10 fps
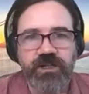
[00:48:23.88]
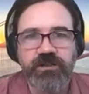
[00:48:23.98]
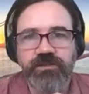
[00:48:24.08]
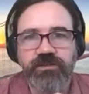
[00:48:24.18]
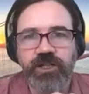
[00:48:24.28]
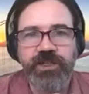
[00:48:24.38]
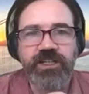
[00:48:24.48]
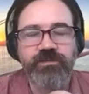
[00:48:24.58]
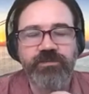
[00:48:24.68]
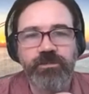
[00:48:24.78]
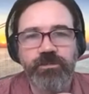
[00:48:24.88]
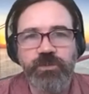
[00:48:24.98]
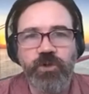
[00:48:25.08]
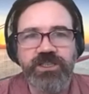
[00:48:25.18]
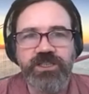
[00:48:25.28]
rather than developing kind
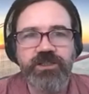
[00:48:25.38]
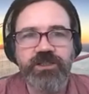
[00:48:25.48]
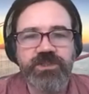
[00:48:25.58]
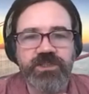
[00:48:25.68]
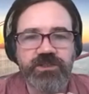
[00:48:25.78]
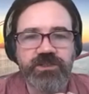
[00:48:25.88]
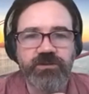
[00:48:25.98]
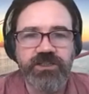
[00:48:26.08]
of bespoke systems,